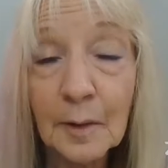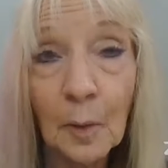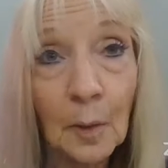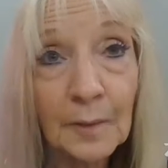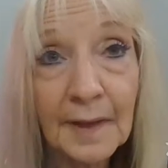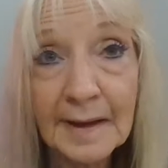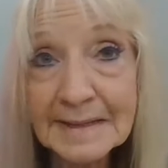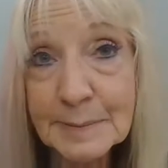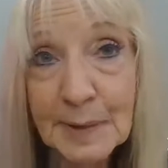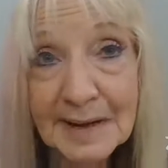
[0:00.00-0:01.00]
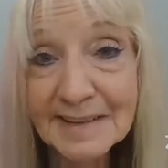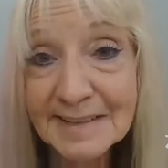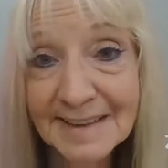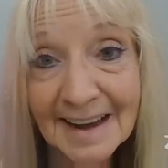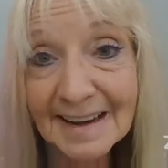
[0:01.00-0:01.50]
Or the husband
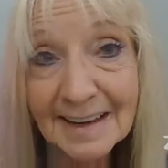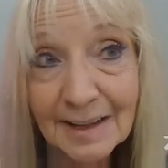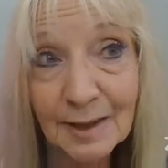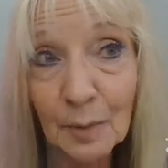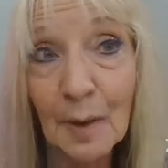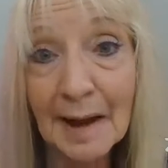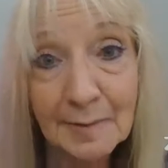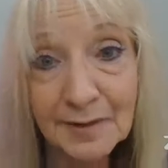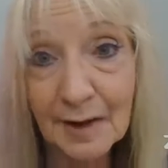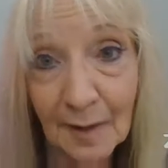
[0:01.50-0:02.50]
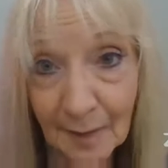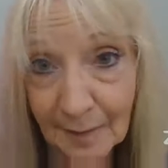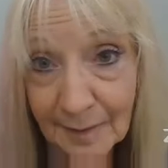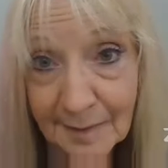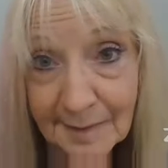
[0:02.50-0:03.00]
has signed the wife's
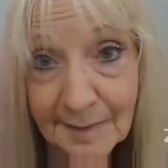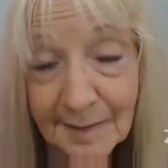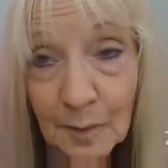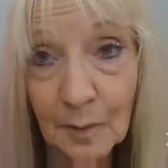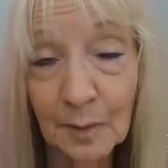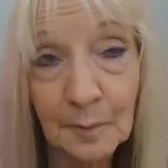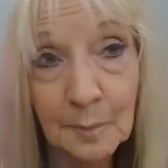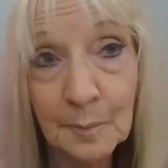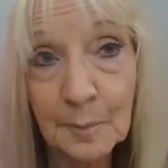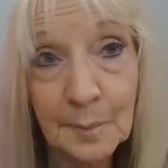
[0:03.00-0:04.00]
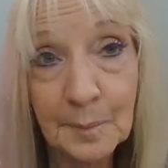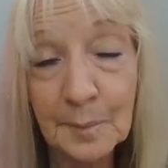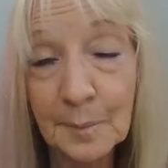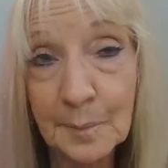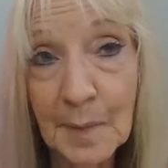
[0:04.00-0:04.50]
card or
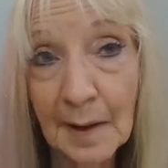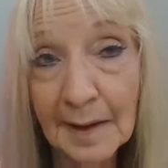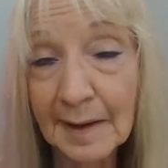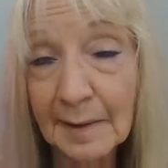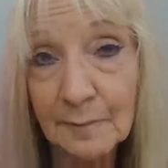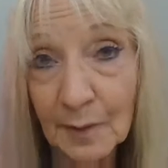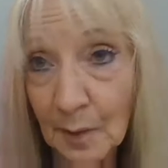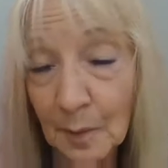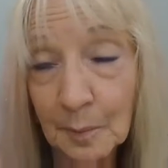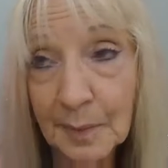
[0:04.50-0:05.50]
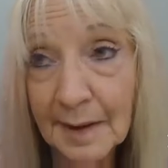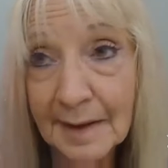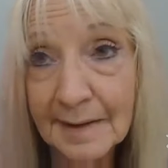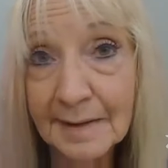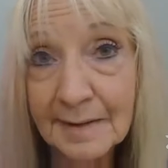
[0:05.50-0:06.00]
envelope.
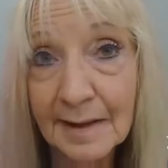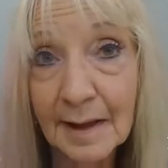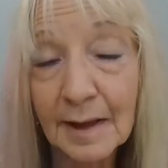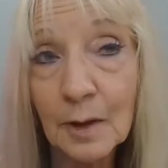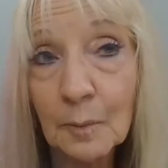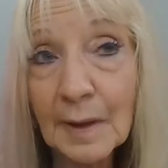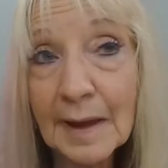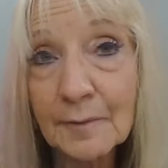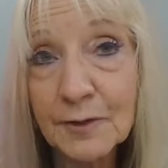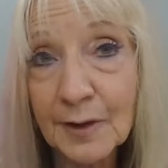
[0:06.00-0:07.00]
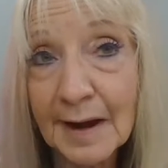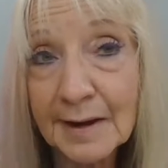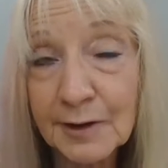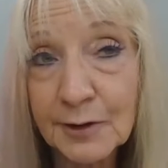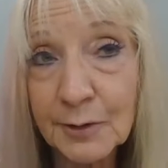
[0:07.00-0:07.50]
And we have
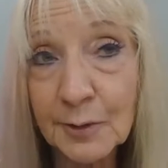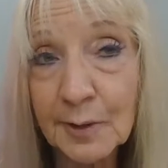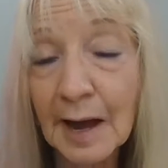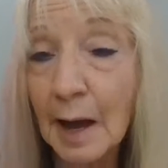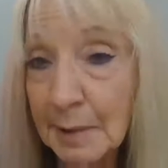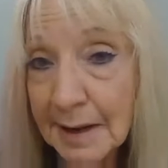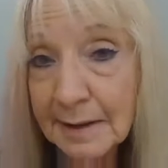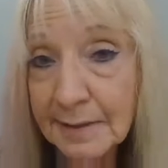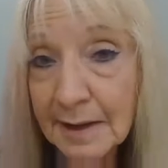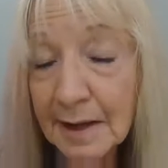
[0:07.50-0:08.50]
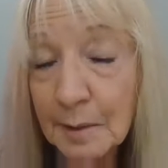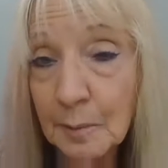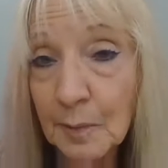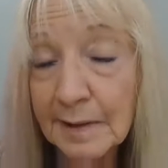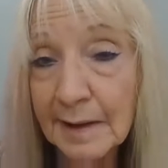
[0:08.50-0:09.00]
tried to accommodate
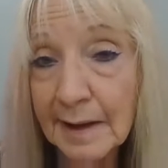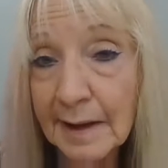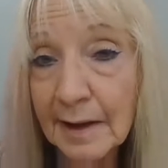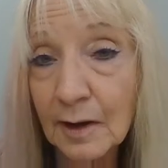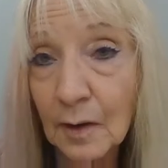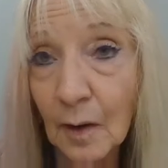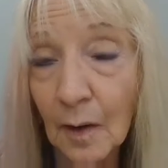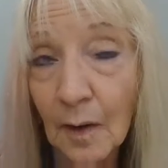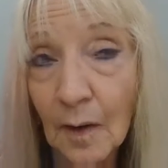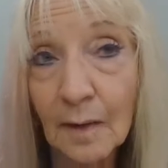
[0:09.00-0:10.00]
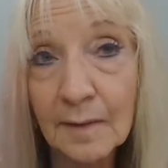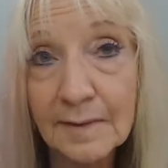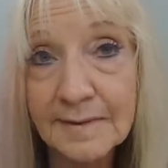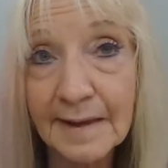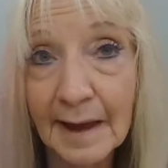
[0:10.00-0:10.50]
them when they call
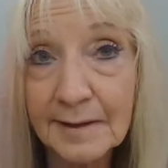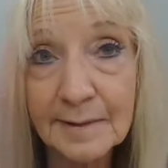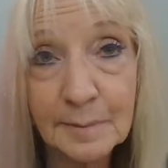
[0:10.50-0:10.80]
and say, I